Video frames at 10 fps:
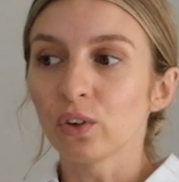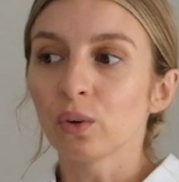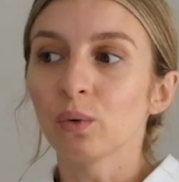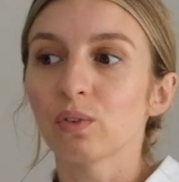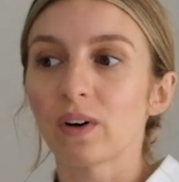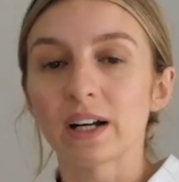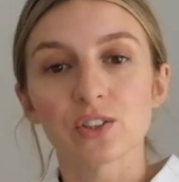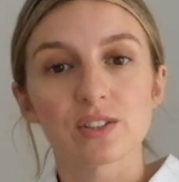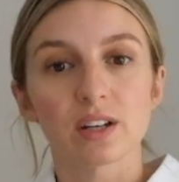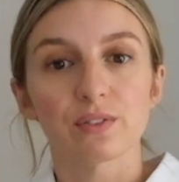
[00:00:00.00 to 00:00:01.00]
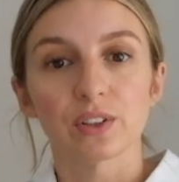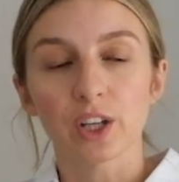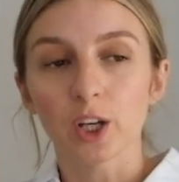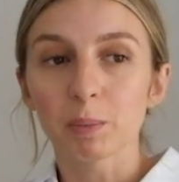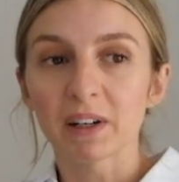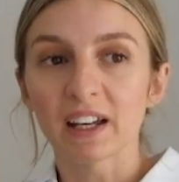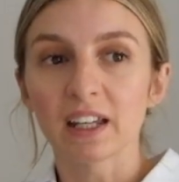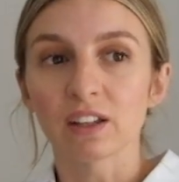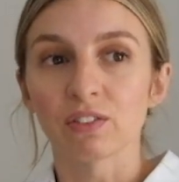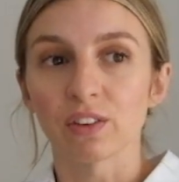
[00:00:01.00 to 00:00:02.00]
you find yourself in
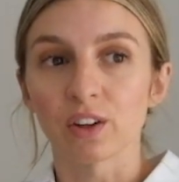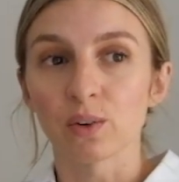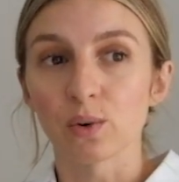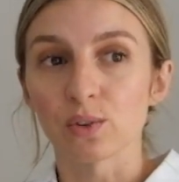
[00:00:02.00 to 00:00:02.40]
Copenhagen though,